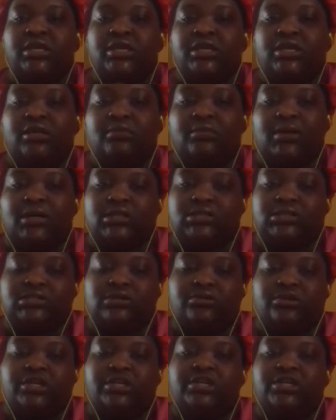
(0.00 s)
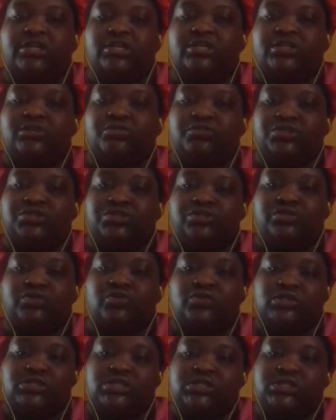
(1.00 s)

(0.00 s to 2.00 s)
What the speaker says: and on my screen is what you're going